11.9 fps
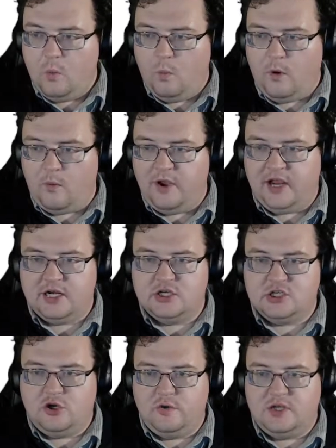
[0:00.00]
what we're going
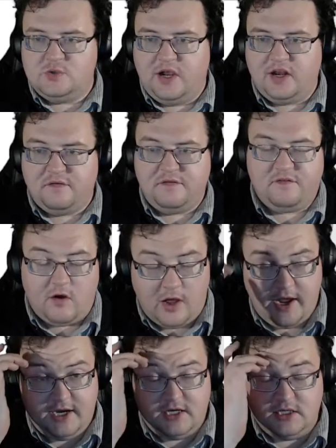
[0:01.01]
to do is we're going to
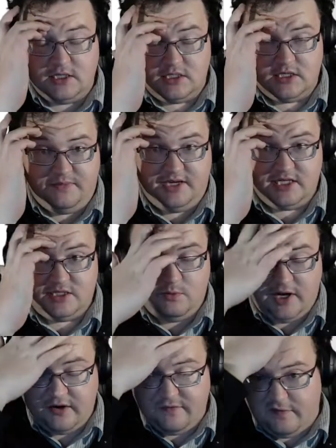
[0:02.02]
find some
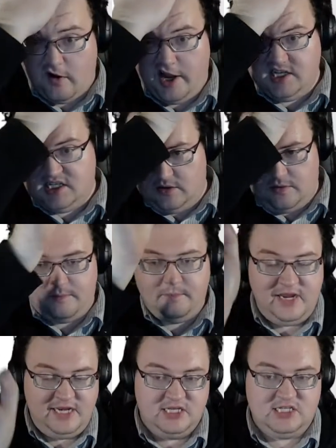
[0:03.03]

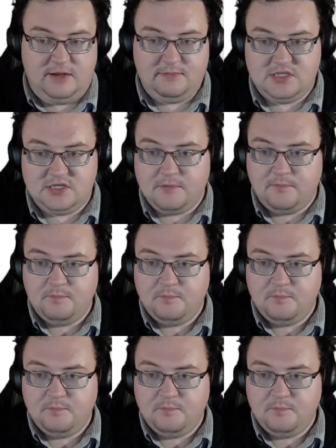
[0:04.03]
intercepts.